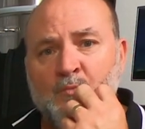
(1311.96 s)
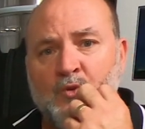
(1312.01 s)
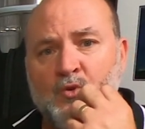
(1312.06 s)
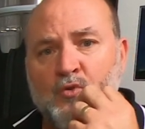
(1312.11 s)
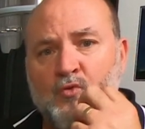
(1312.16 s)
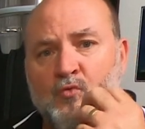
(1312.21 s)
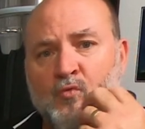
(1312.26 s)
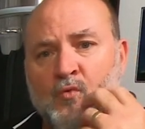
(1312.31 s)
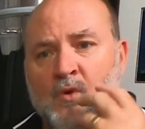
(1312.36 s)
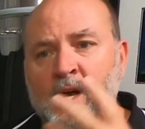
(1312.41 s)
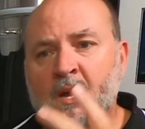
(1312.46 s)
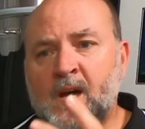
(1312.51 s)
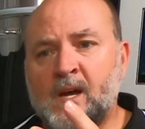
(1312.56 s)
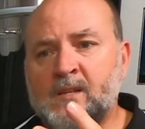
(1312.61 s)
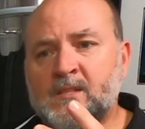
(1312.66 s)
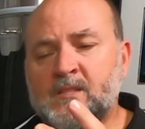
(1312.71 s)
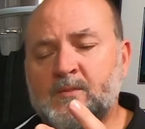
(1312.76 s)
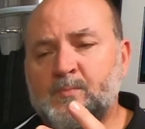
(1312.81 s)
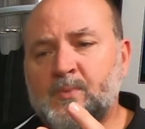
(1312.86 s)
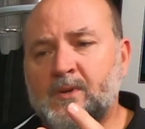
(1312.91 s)

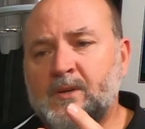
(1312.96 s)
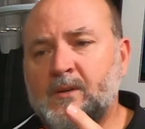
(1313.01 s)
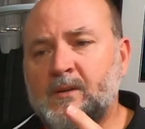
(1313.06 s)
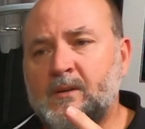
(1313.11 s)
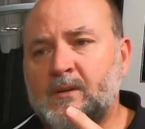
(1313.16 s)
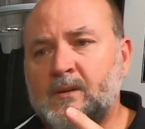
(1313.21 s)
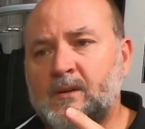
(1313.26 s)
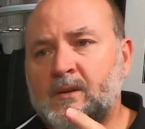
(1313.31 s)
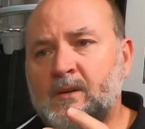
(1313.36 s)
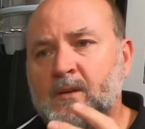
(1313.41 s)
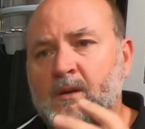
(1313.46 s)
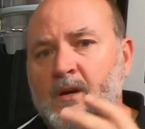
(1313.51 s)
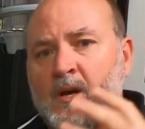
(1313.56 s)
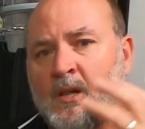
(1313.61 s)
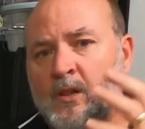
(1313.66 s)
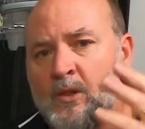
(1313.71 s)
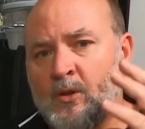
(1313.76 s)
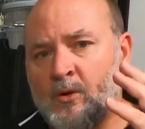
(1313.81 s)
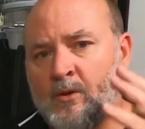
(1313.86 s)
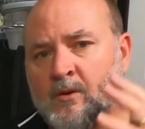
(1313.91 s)
grasp a
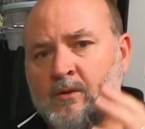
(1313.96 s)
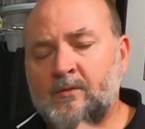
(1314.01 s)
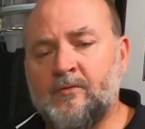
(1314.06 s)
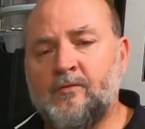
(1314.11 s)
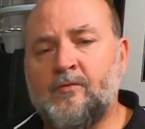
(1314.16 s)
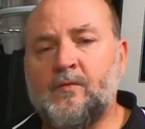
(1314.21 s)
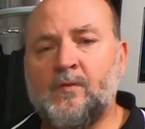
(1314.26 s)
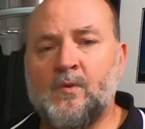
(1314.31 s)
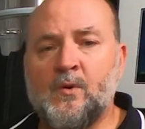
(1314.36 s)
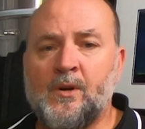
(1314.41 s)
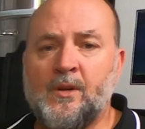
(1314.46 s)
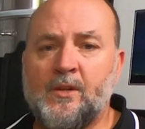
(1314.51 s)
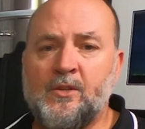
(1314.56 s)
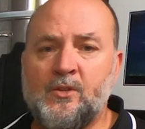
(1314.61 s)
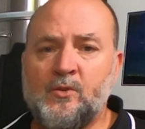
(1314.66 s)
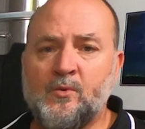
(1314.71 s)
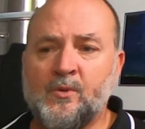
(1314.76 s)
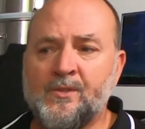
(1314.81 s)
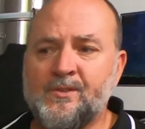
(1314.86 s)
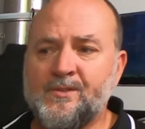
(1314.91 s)
lot of the finer
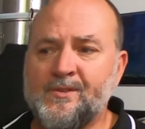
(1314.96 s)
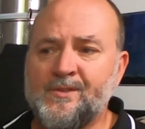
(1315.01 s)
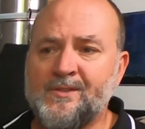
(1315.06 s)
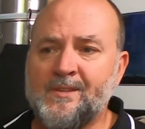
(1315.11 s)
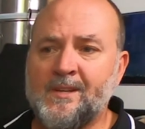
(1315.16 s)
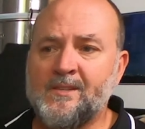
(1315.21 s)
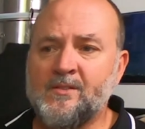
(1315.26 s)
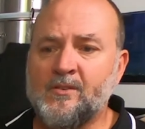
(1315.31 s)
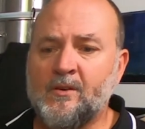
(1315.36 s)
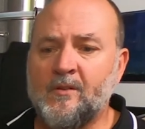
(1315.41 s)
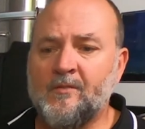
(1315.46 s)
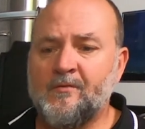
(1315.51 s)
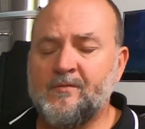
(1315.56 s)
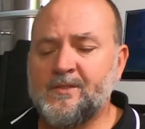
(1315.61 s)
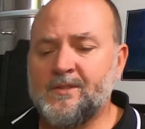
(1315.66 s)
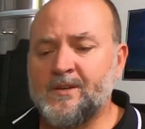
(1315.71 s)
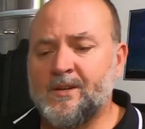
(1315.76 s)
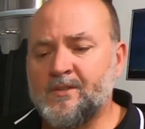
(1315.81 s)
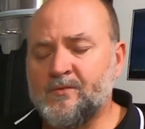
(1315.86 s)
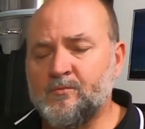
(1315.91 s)
nuances as I've
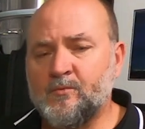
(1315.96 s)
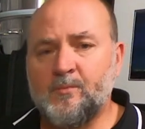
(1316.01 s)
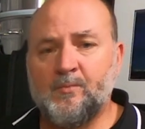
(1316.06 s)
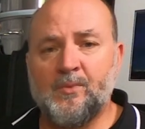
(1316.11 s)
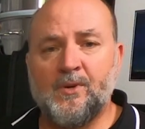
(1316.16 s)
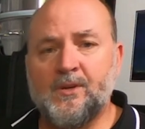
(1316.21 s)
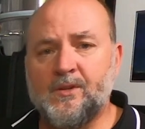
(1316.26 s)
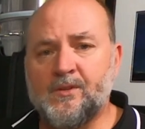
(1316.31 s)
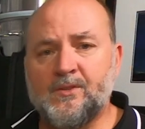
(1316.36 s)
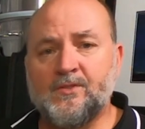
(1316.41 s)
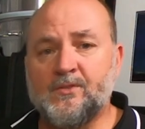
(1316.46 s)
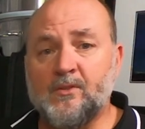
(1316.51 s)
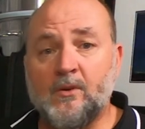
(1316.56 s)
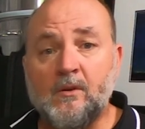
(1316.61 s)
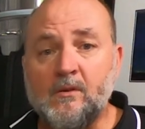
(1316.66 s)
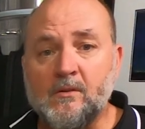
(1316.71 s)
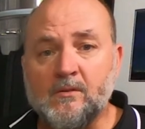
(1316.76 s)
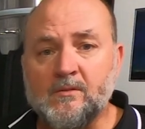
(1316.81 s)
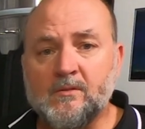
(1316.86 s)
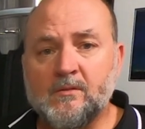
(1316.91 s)
just repeated
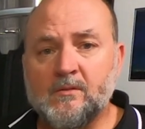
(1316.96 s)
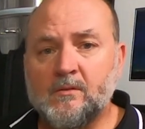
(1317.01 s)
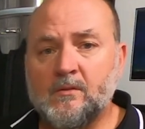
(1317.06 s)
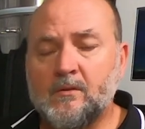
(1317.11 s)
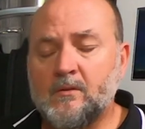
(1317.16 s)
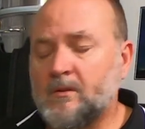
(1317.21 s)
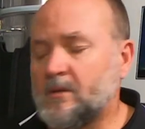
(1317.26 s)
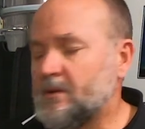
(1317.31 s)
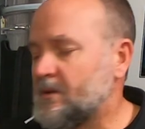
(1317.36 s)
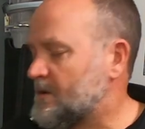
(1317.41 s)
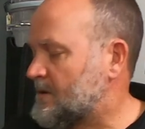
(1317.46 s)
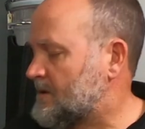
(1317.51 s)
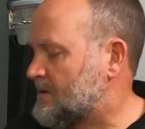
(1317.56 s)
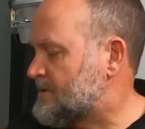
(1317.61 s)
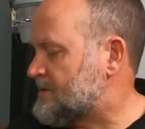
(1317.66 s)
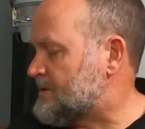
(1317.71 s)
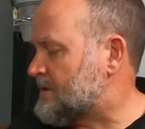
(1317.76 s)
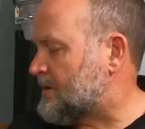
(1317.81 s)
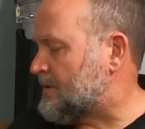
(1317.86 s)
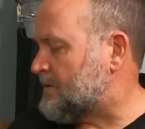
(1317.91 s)
styles.
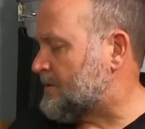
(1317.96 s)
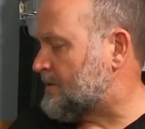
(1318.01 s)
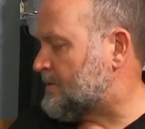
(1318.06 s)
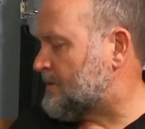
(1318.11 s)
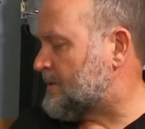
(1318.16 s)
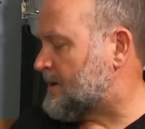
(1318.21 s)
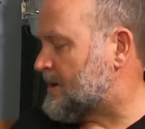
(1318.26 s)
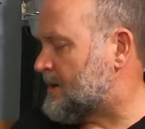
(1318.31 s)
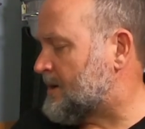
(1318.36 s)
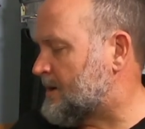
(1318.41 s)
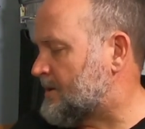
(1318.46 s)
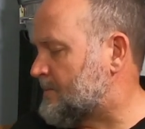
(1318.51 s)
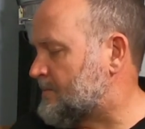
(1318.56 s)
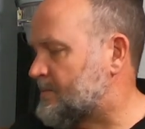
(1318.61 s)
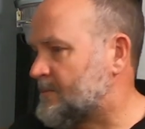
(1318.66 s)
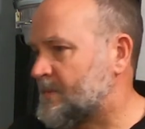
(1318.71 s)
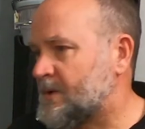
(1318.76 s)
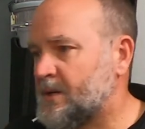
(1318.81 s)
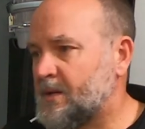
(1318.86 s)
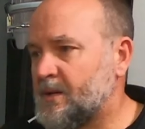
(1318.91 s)
So,
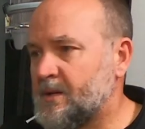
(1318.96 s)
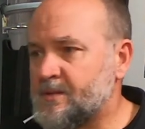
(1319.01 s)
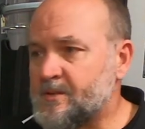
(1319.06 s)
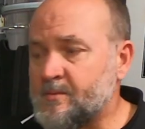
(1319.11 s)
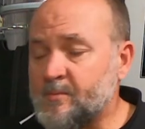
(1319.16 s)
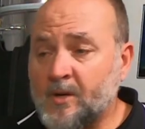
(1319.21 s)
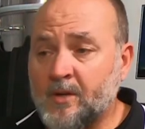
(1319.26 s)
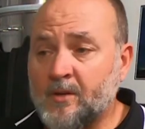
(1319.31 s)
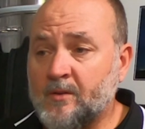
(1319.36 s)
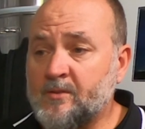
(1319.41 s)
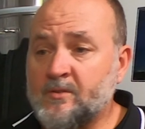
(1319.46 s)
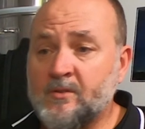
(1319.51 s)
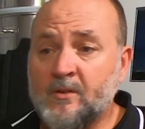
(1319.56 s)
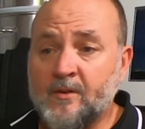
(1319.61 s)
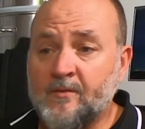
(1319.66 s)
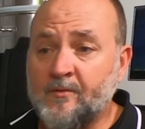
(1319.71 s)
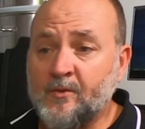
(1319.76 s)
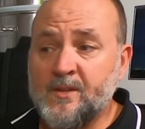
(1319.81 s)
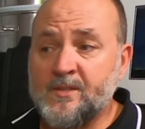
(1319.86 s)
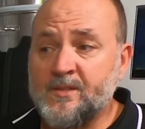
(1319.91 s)

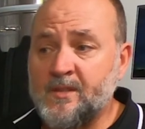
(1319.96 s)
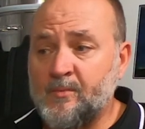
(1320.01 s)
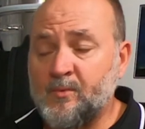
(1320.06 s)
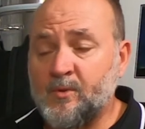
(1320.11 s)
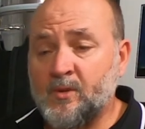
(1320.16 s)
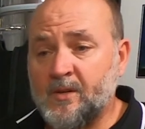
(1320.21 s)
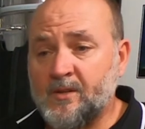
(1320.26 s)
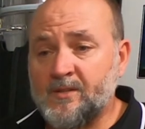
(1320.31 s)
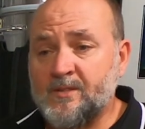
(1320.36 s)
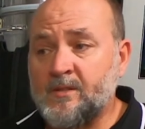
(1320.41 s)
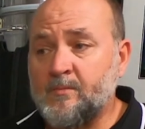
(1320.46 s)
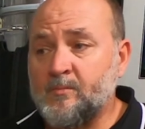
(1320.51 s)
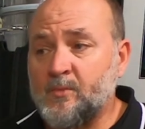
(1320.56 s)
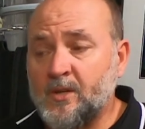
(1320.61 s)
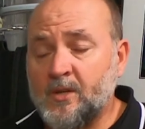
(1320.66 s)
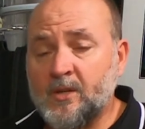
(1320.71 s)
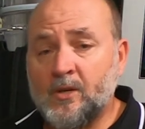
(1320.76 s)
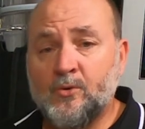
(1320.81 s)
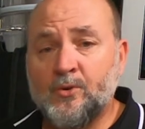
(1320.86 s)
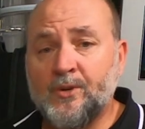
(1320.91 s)
like for example, like I said, my
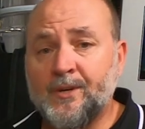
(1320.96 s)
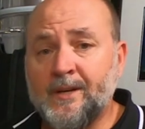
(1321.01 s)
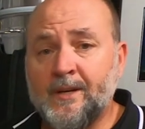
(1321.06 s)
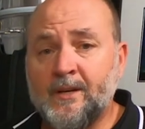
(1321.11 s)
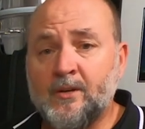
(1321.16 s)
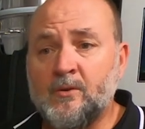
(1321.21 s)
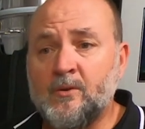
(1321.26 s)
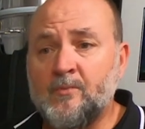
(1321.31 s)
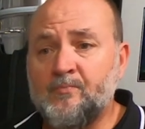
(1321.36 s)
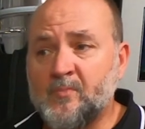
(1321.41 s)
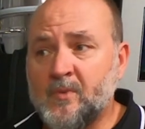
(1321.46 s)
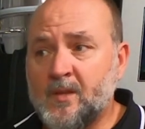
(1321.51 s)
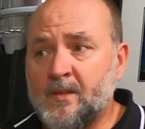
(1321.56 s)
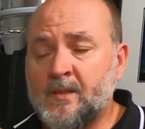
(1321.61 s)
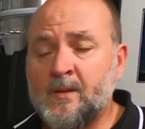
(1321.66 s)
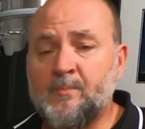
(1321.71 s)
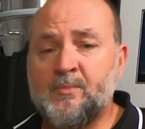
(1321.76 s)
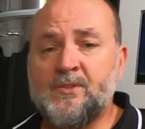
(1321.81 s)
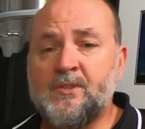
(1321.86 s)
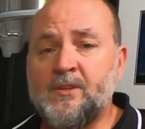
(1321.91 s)
golden ale,
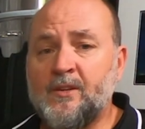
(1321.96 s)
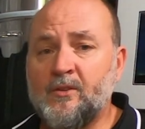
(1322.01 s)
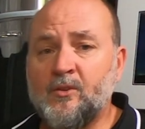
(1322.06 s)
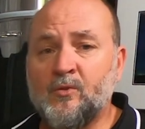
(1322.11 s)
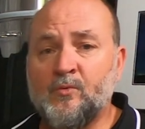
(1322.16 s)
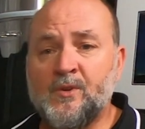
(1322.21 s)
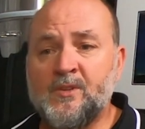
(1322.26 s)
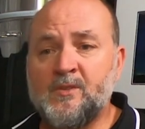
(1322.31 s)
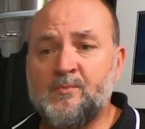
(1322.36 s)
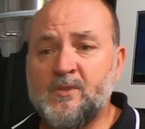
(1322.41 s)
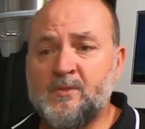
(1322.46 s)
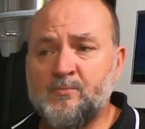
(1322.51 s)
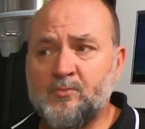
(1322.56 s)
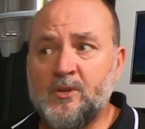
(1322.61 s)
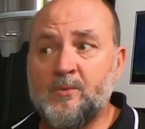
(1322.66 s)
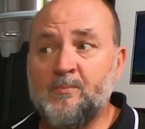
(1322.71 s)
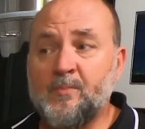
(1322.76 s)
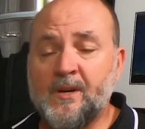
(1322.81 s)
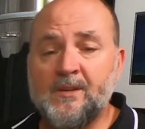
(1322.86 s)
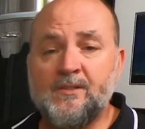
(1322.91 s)
that particular recipe is
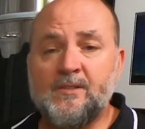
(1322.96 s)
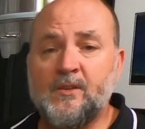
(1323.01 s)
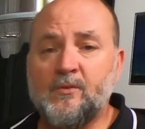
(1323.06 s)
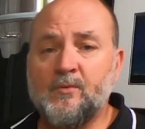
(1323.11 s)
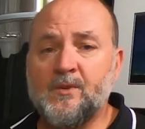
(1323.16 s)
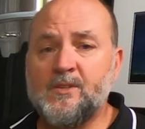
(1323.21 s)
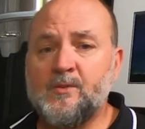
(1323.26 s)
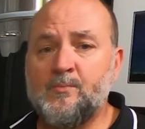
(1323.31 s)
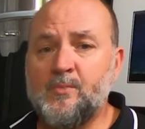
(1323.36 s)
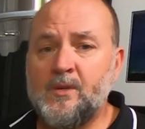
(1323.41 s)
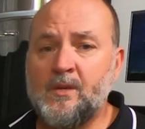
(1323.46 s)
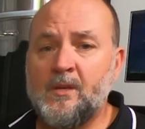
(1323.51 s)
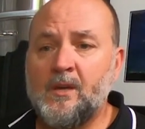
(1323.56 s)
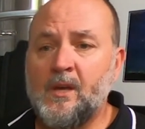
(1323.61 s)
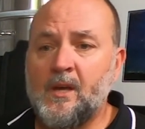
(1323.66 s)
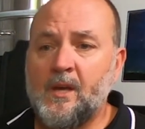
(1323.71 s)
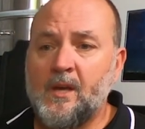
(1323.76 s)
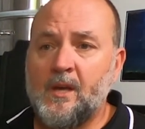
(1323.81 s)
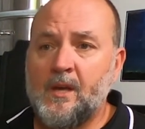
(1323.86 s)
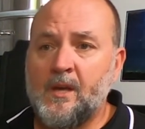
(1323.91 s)
pretty basic recipe.
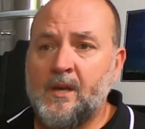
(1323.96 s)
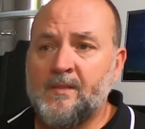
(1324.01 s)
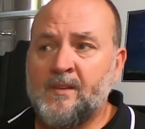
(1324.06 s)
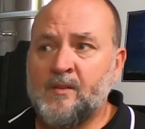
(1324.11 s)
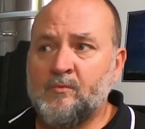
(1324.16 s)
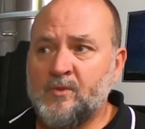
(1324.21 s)
That